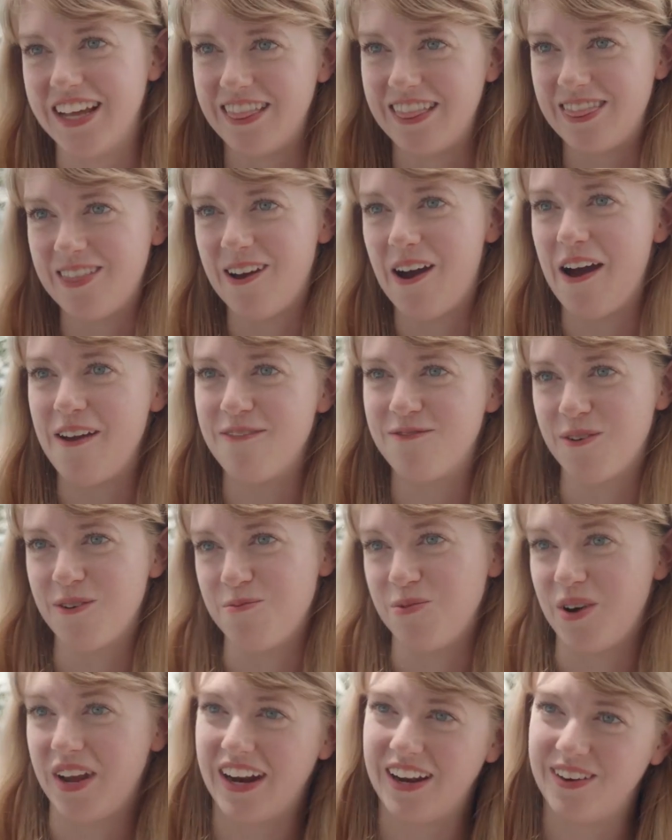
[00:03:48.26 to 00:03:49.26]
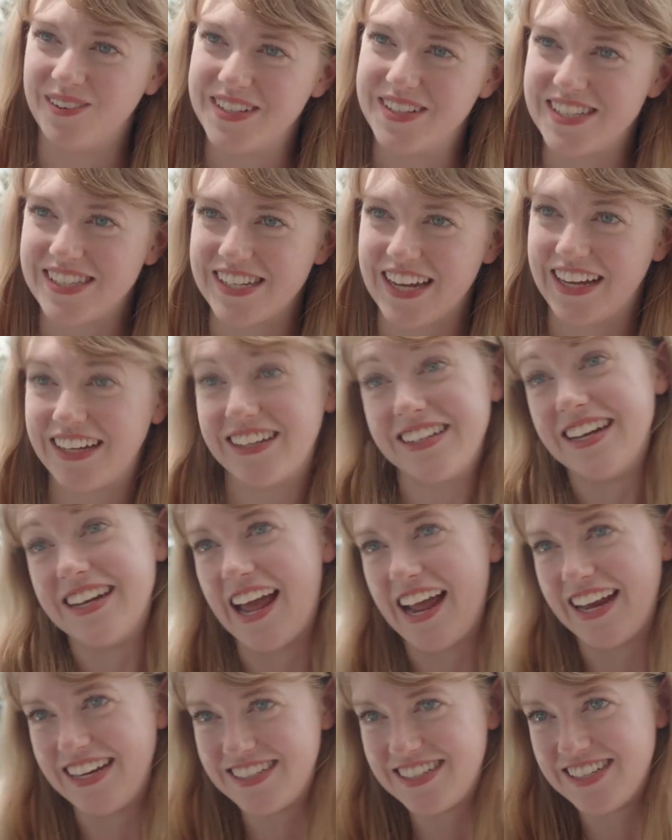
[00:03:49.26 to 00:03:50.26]
in thought from when I was like
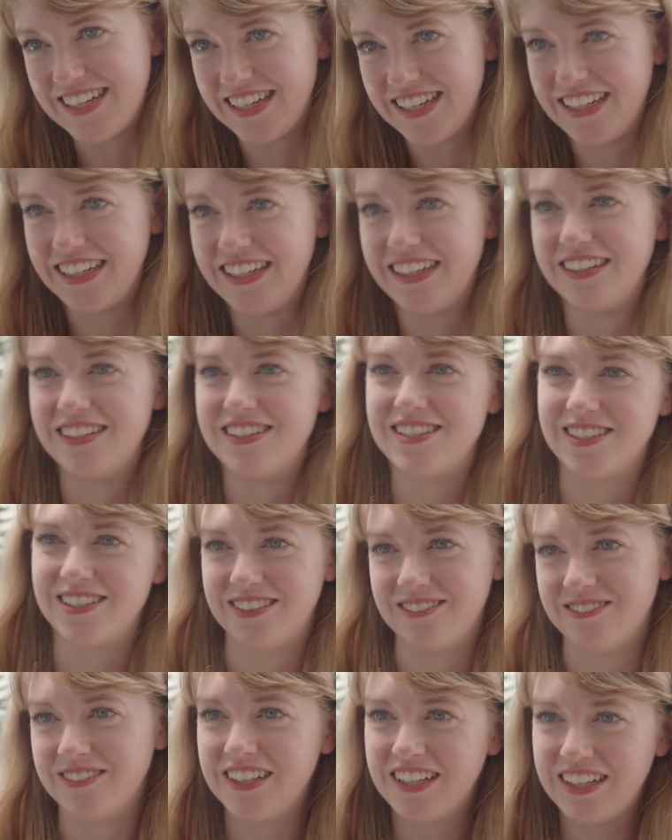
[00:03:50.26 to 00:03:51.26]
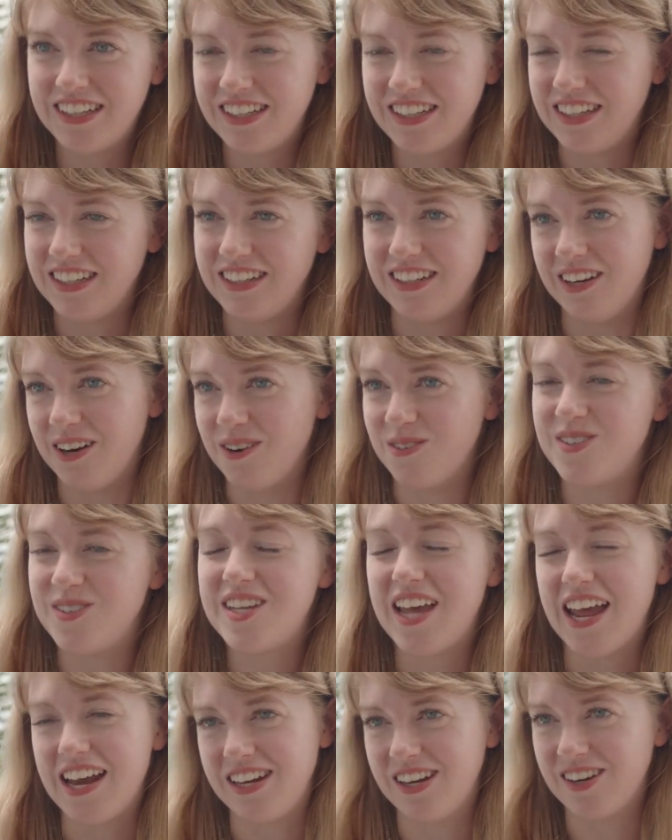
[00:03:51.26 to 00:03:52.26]
19 to, you know,
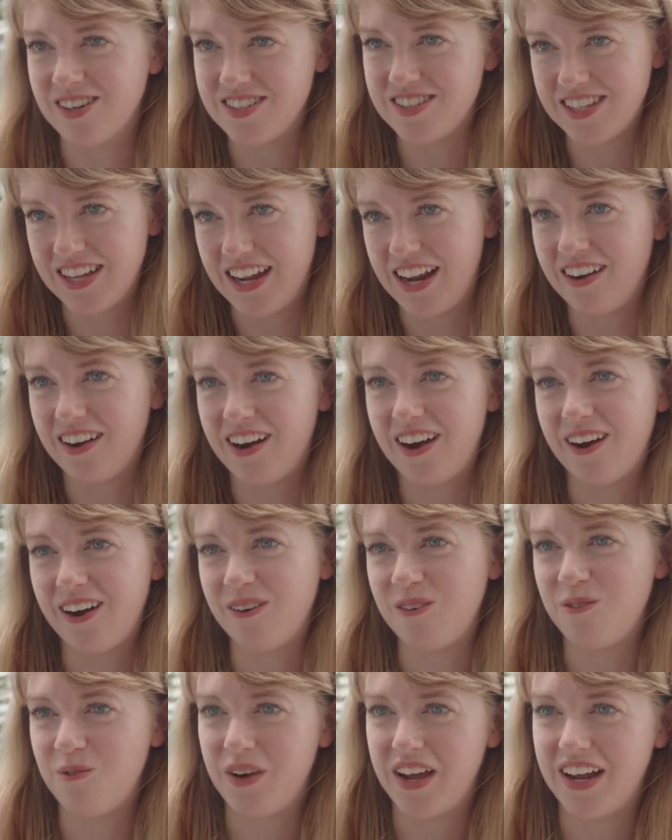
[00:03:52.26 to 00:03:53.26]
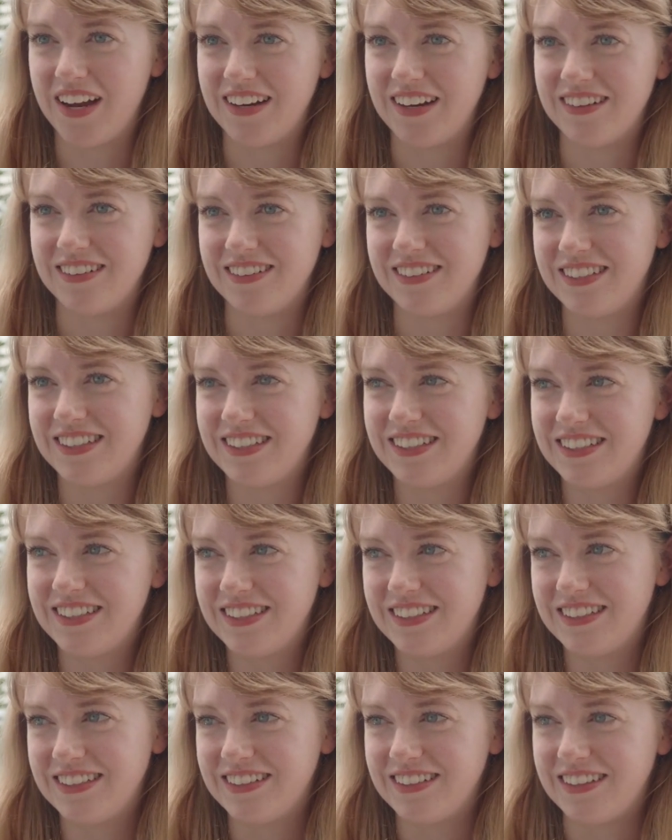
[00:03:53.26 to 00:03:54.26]
10 years later, when
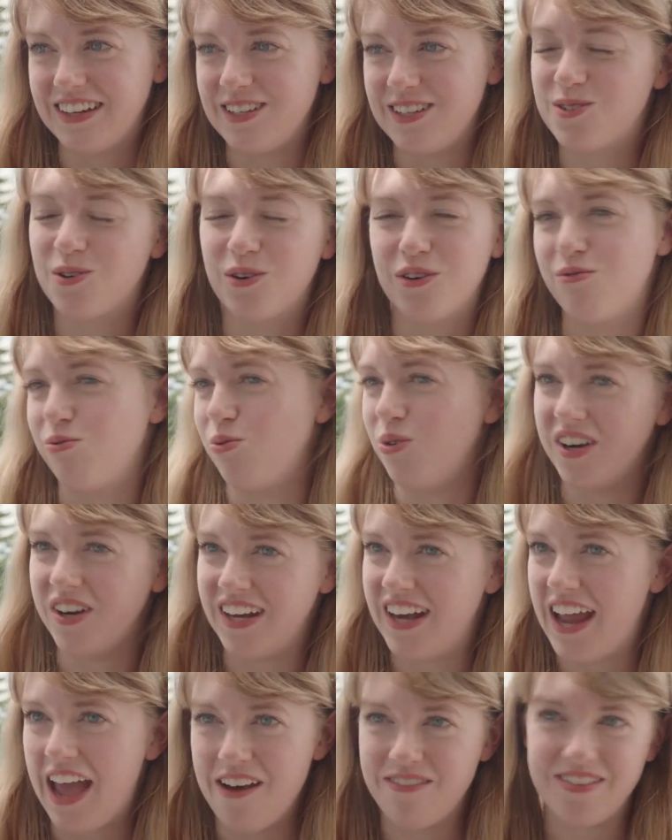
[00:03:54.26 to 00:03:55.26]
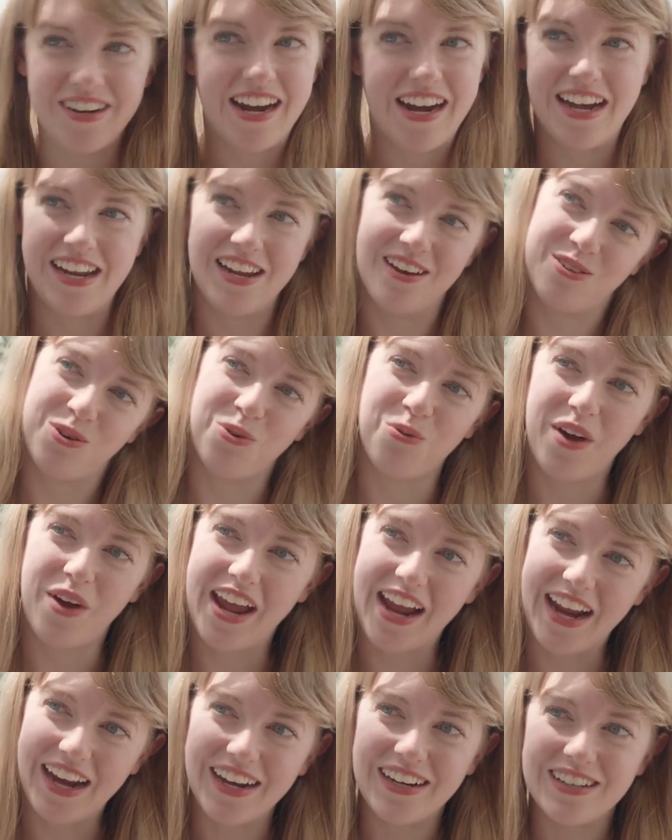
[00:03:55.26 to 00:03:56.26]
I sort of wouldn't have it any other
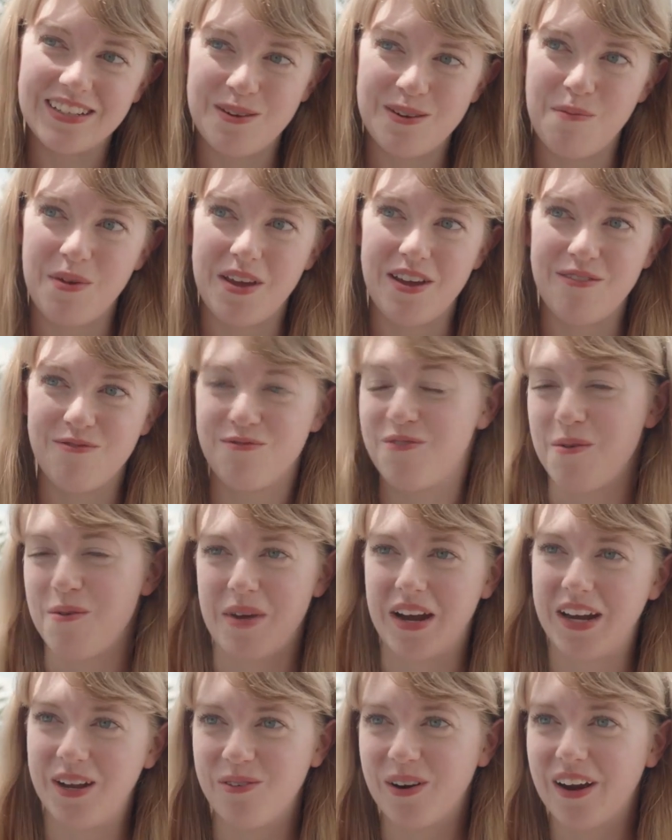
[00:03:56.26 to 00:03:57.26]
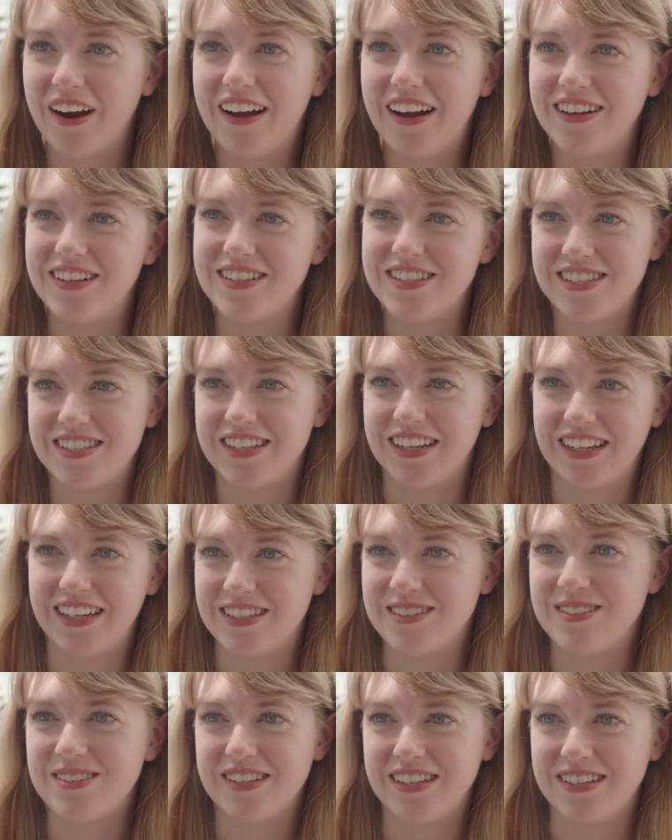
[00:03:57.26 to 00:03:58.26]
way to be from anywhere else. Like
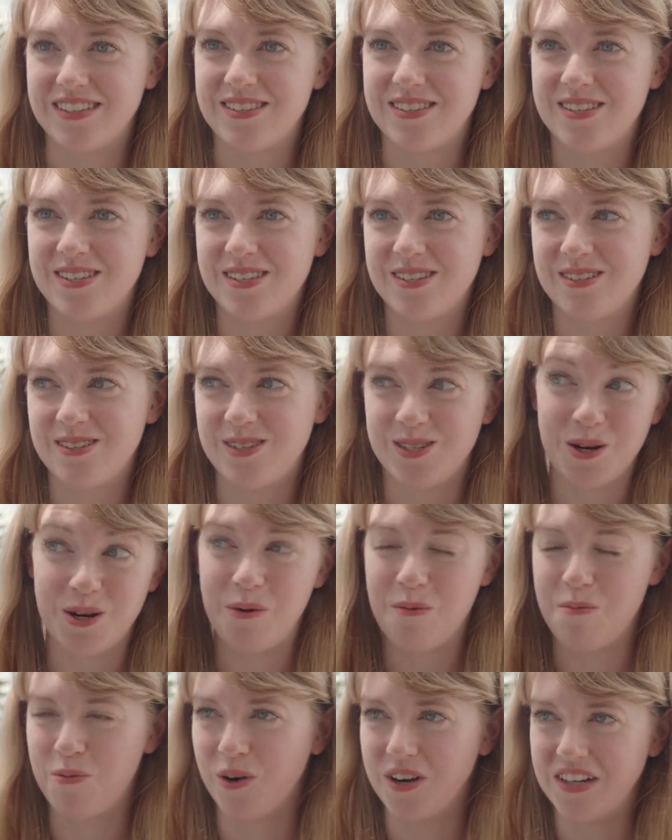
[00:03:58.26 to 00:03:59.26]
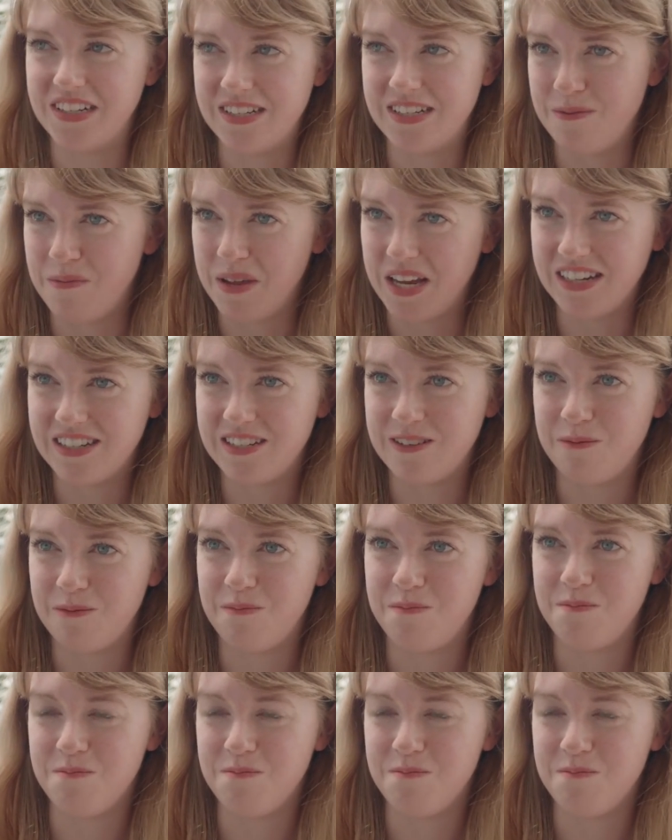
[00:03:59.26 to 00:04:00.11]
it's so important to me to